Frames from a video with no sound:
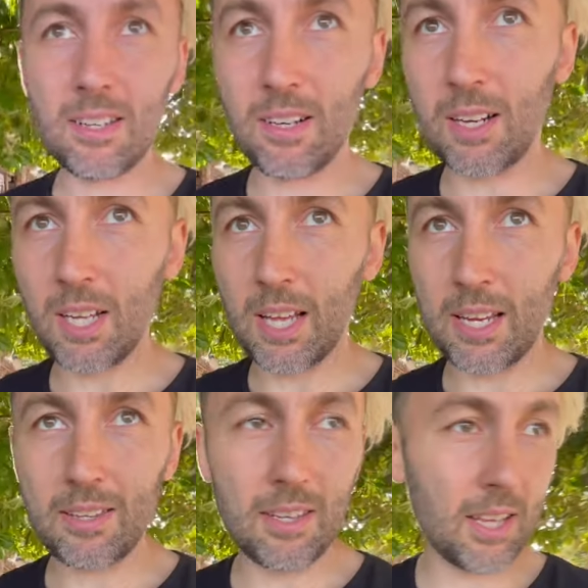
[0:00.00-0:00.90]
are
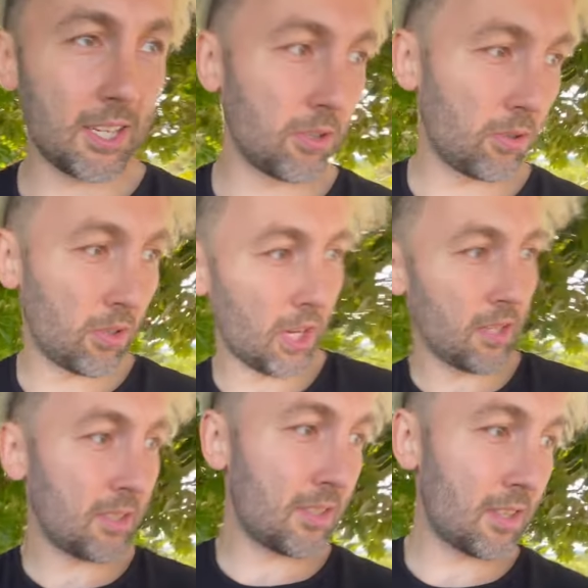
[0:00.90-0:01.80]
like the little
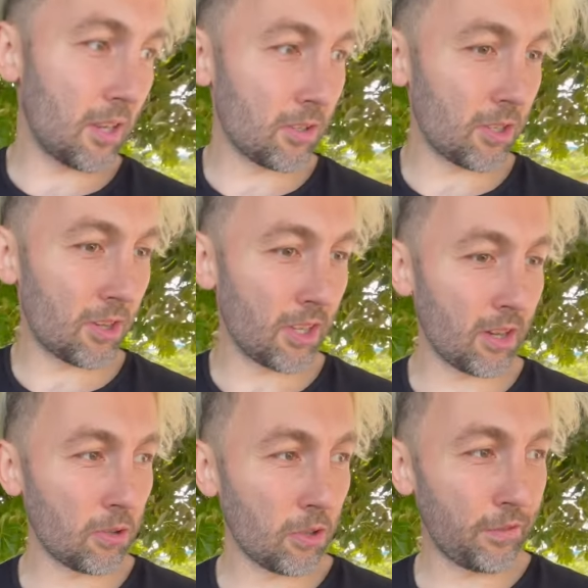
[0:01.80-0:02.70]
huts that do the
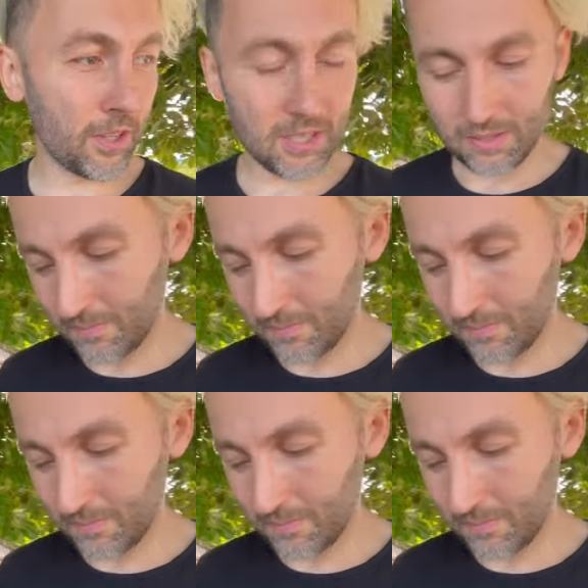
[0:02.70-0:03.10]
local food.